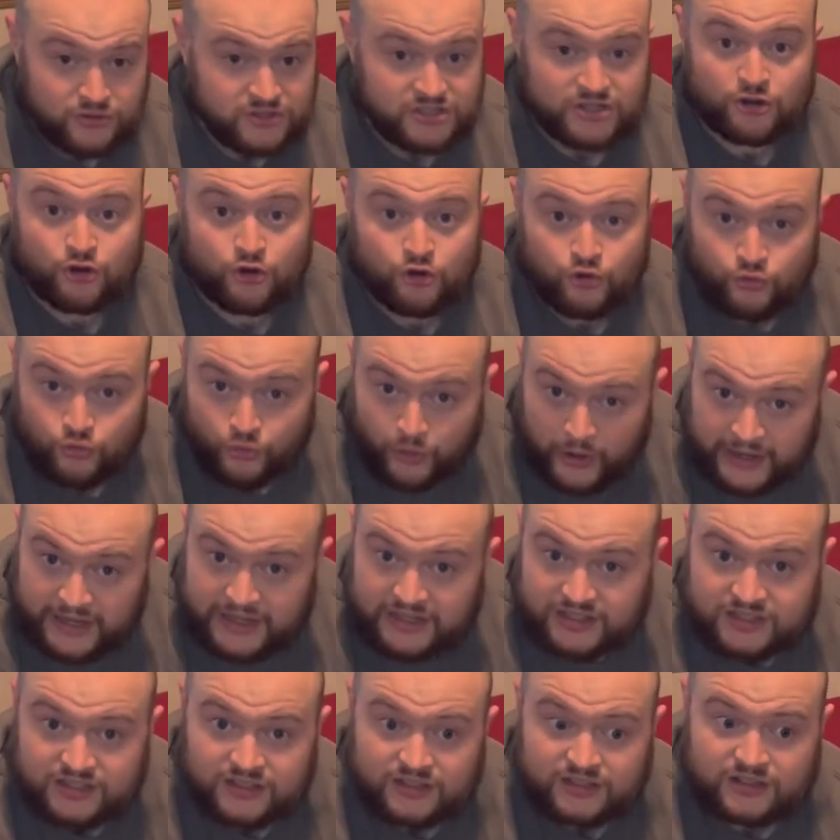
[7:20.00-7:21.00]
a
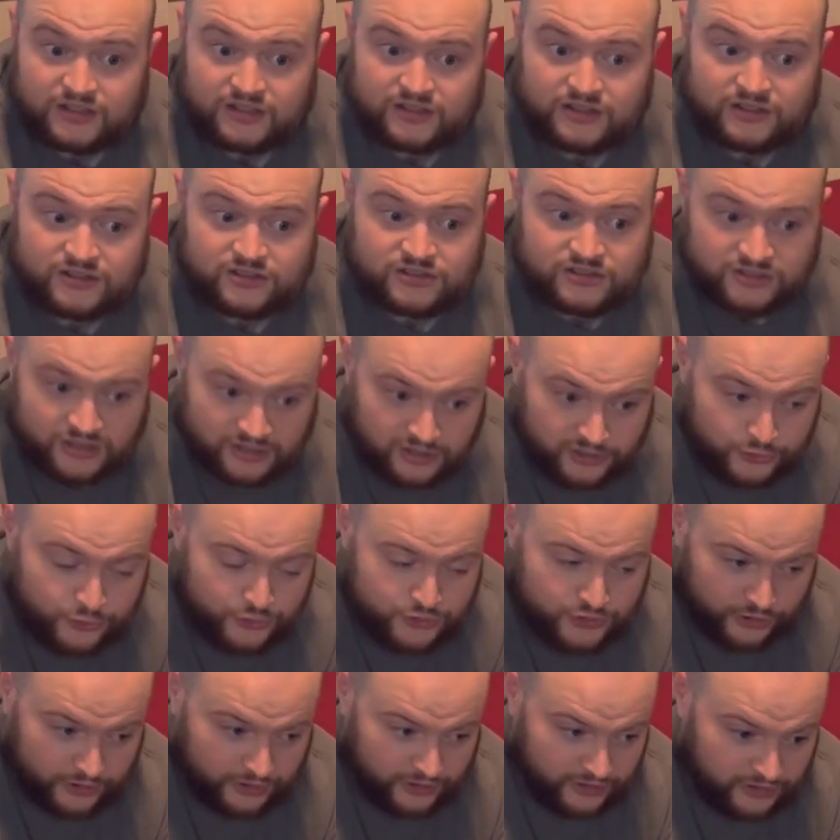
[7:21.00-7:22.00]
great
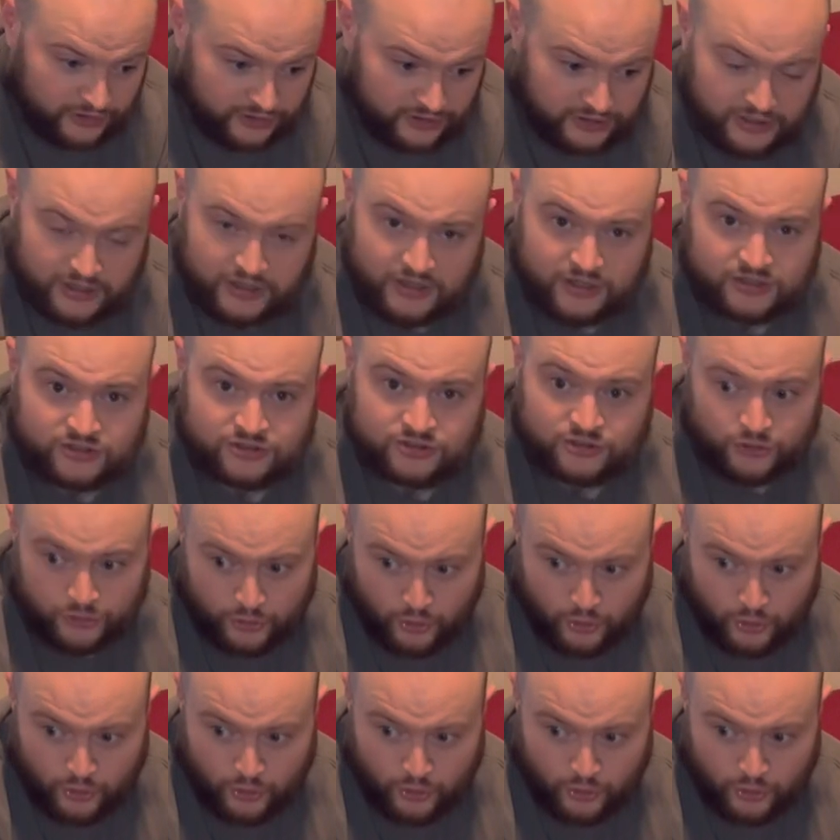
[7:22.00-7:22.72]
solution to